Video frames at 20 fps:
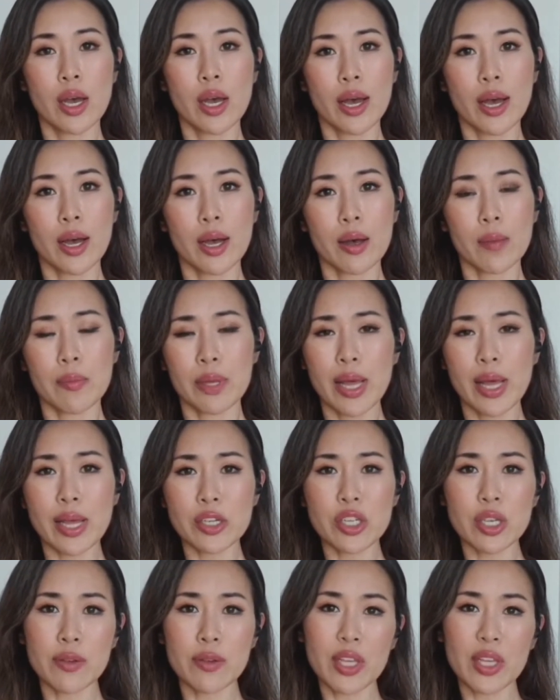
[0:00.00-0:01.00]
But
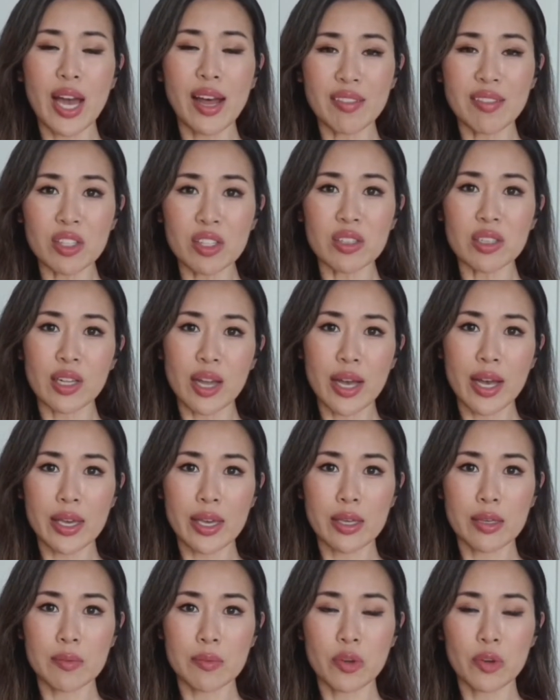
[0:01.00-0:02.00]
actually, the
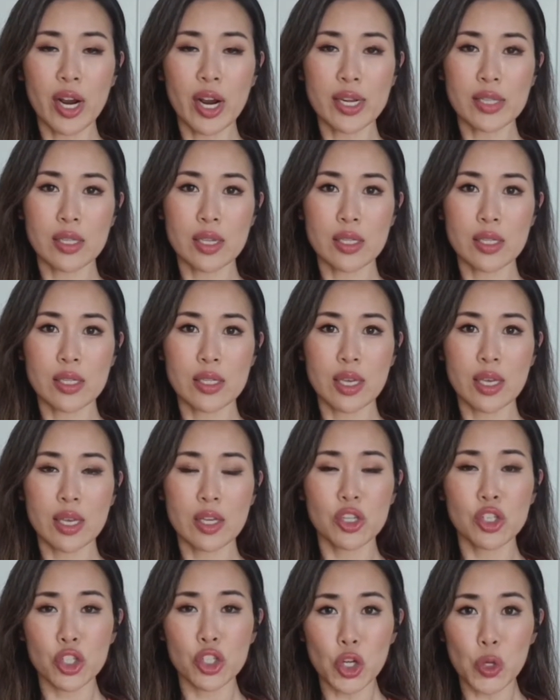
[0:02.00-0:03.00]
underlying prices
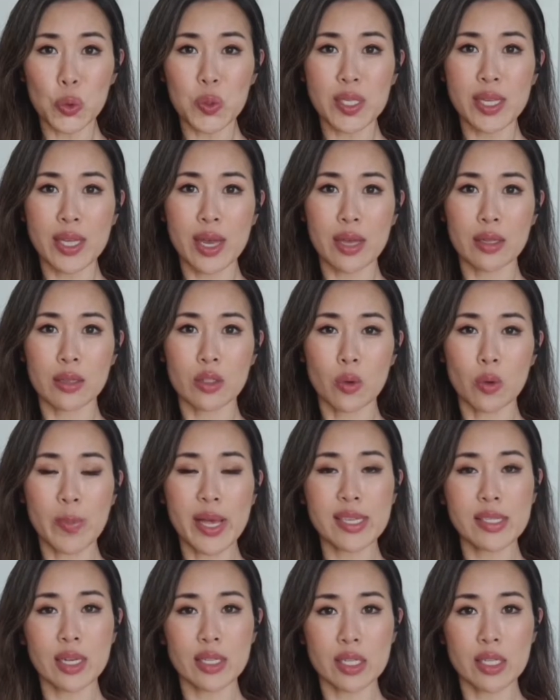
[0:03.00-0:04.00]
shows that
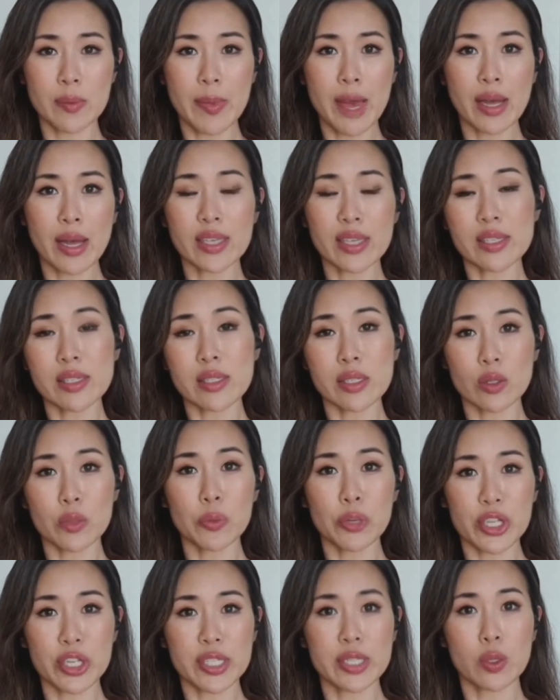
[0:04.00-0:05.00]
domestic demand is still
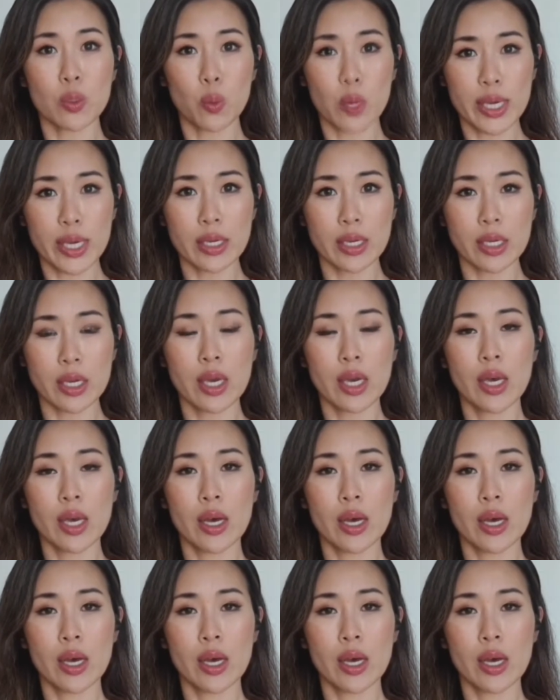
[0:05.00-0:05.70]
pretty weak.